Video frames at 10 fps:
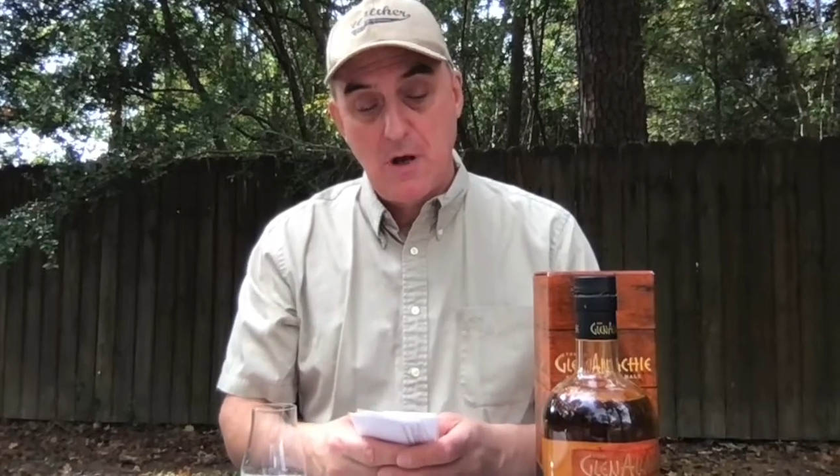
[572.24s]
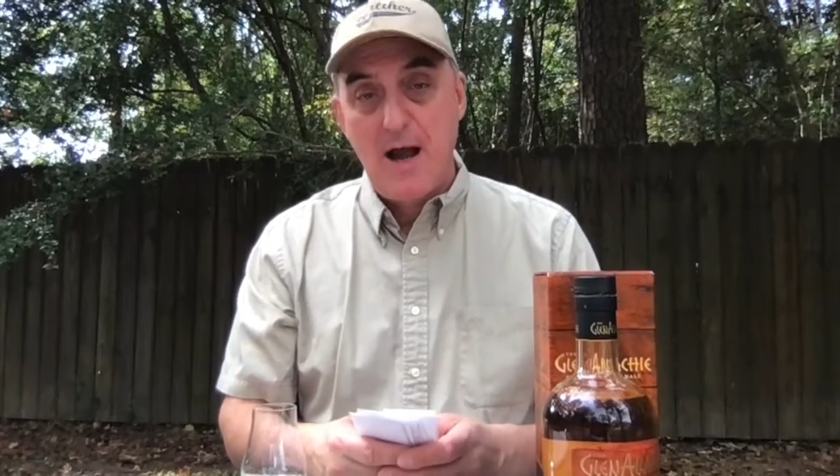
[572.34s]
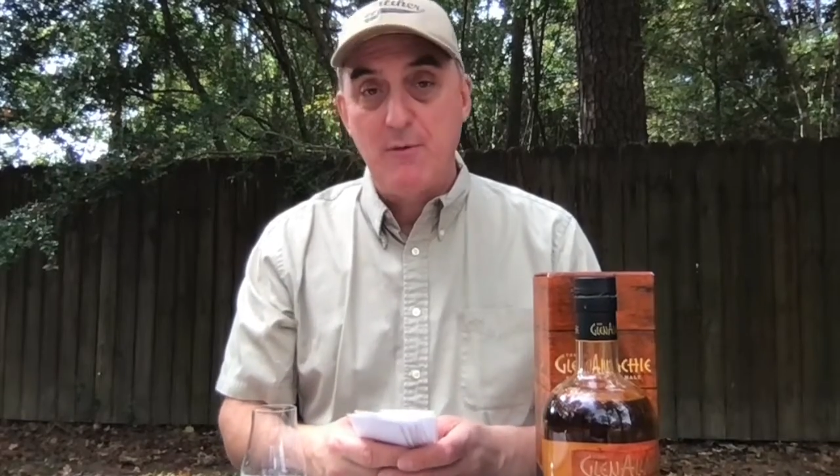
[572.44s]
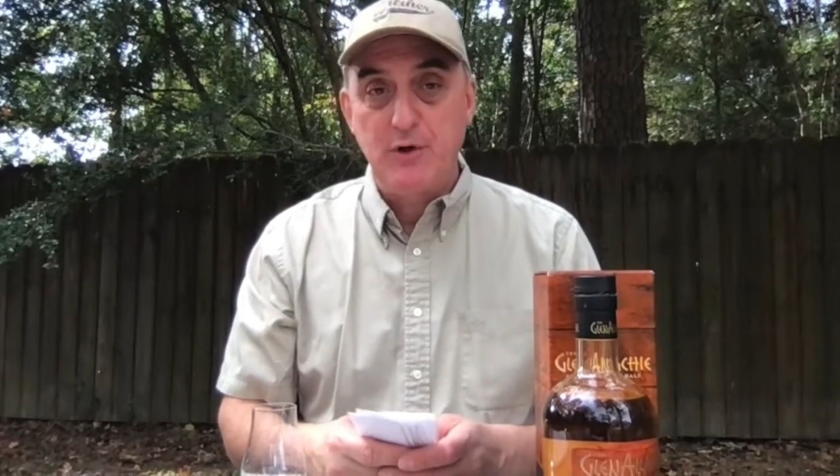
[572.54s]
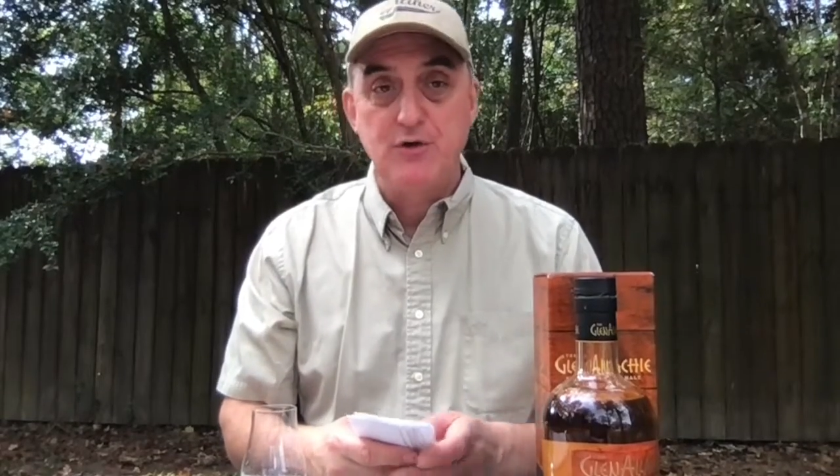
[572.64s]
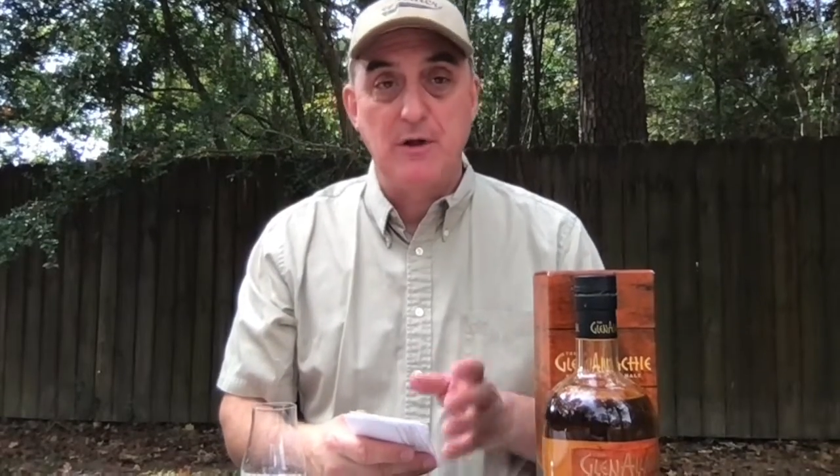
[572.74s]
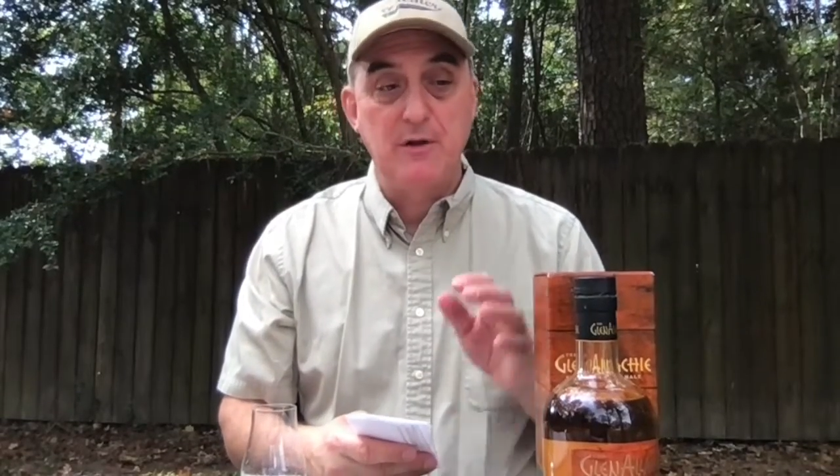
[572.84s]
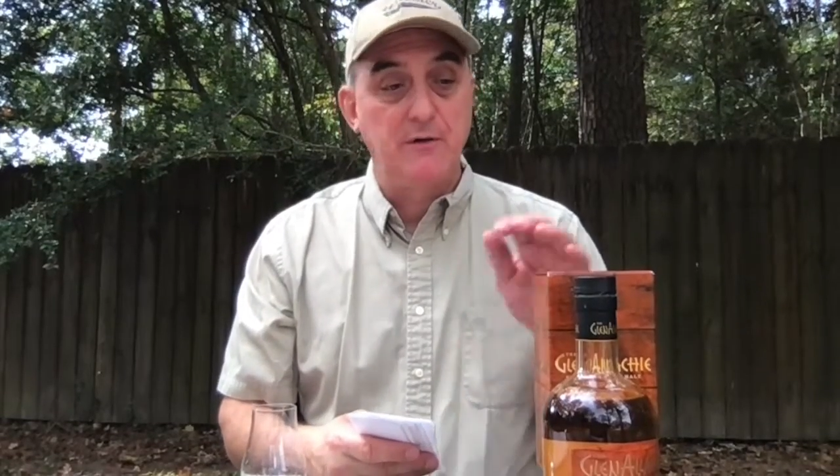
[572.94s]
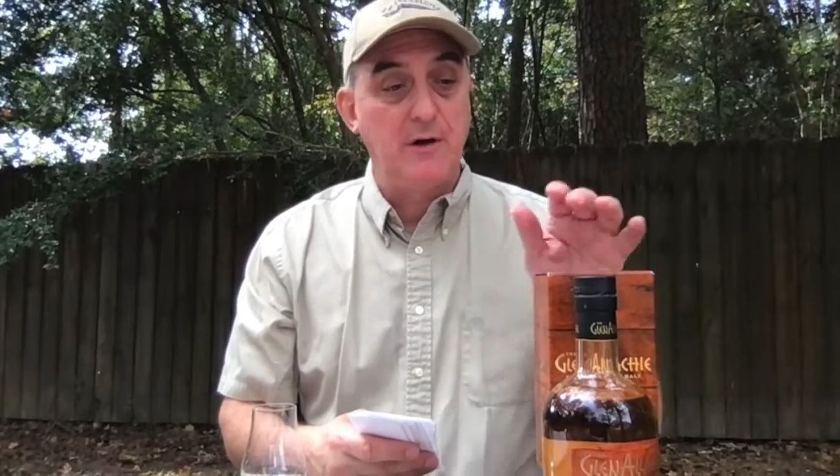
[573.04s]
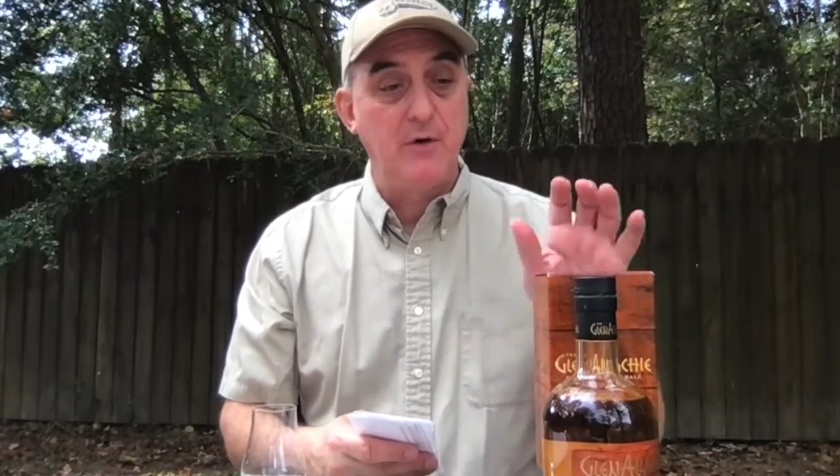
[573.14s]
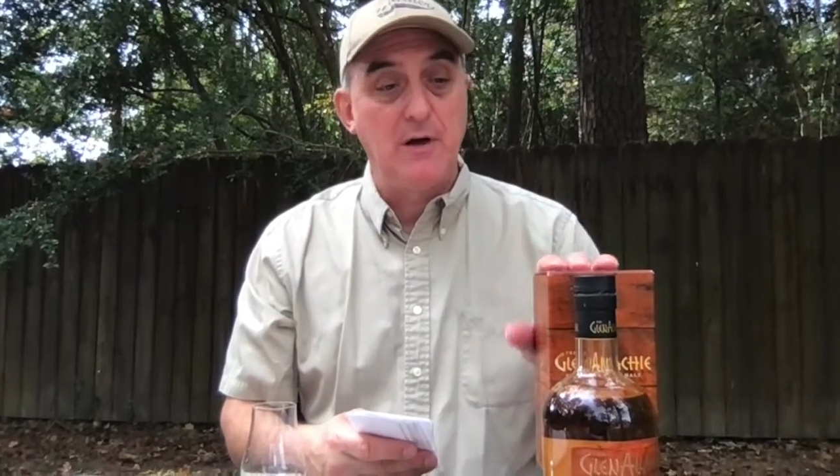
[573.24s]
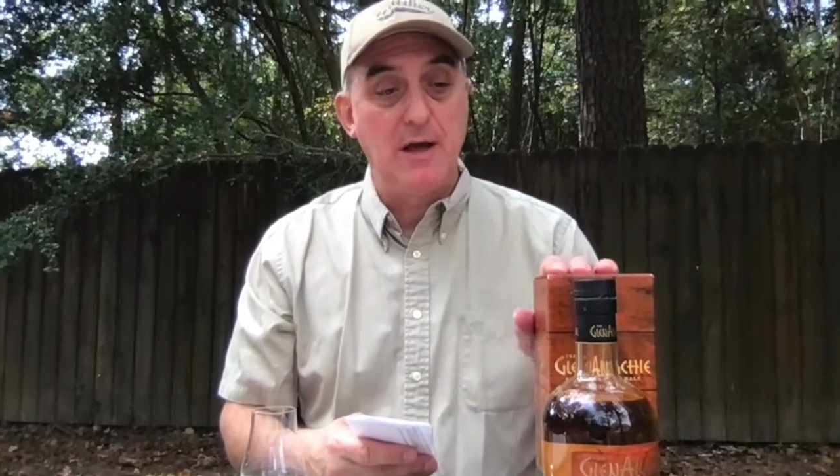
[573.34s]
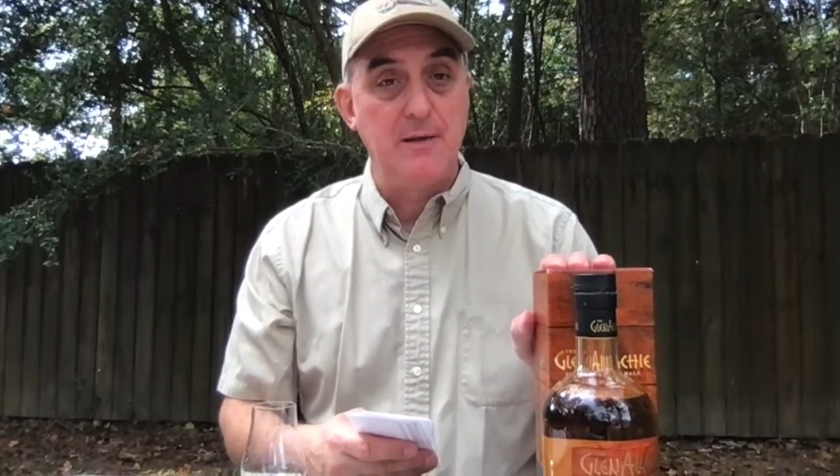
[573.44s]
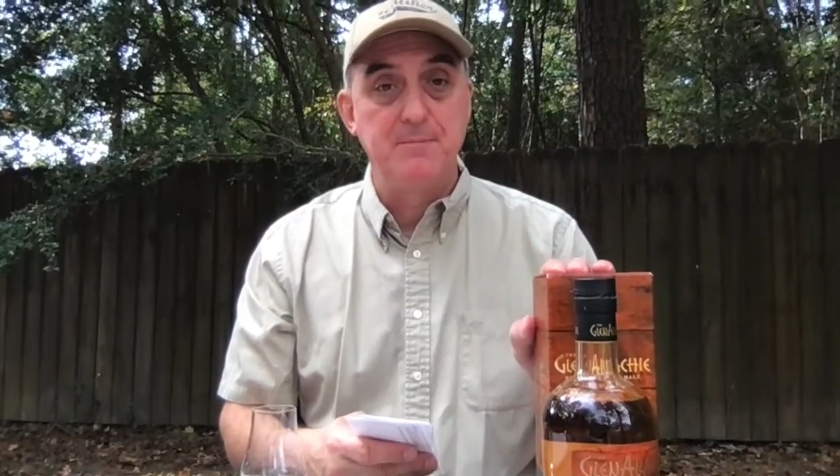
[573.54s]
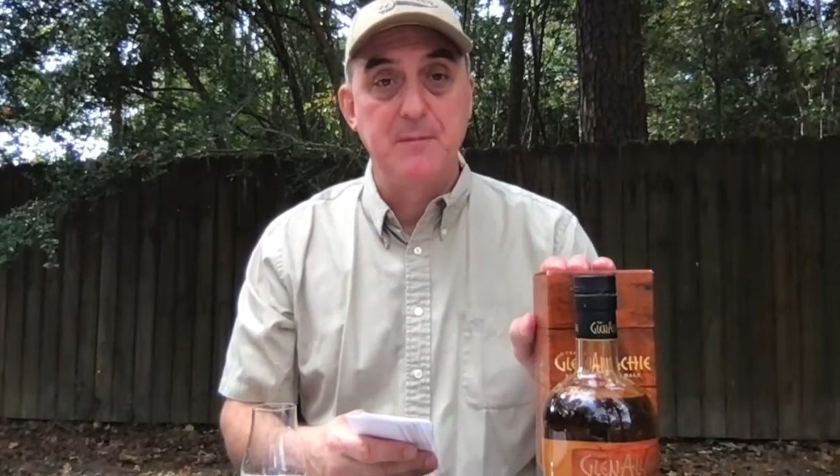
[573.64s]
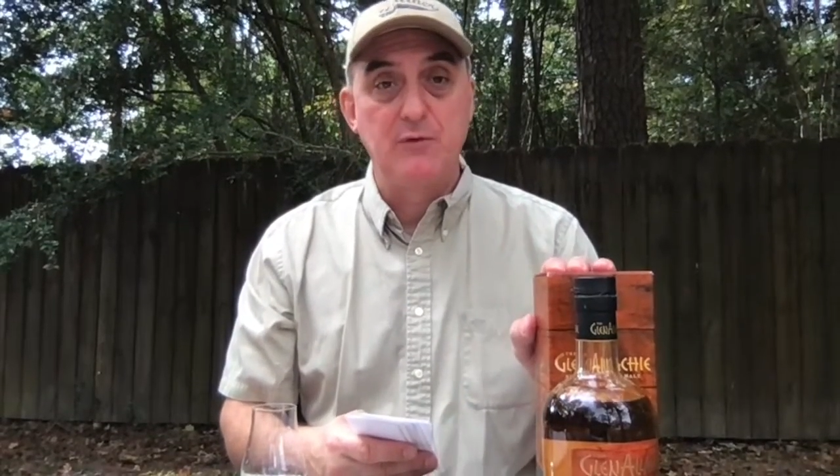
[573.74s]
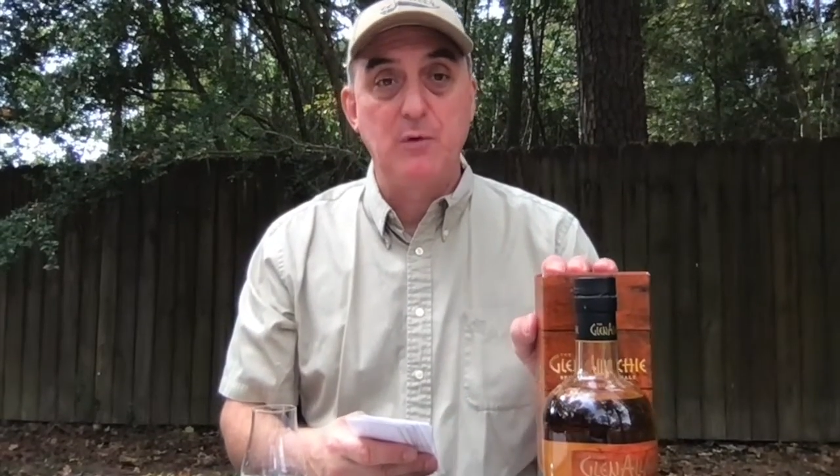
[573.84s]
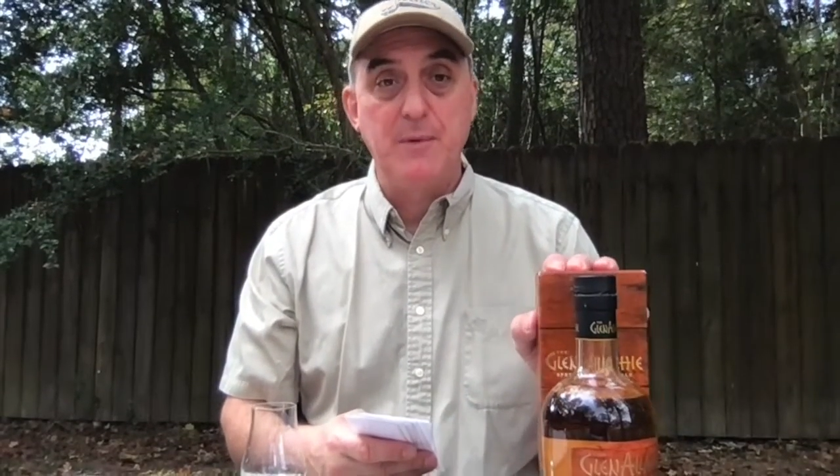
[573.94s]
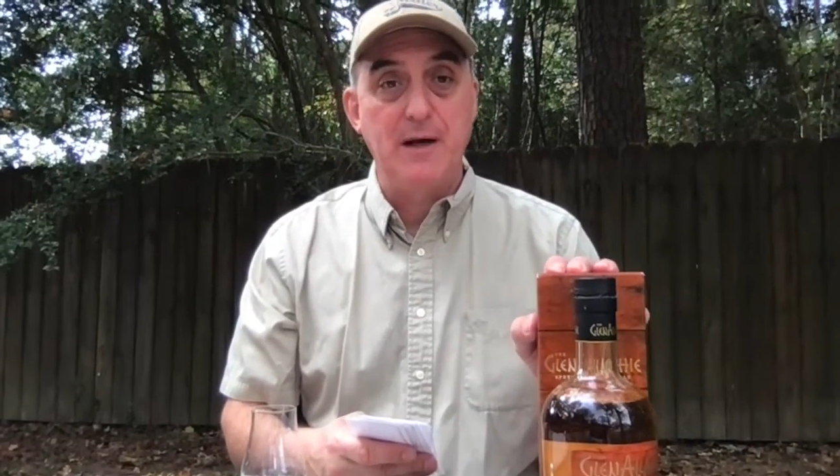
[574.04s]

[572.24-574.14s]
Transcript: I would drink this every day. This would be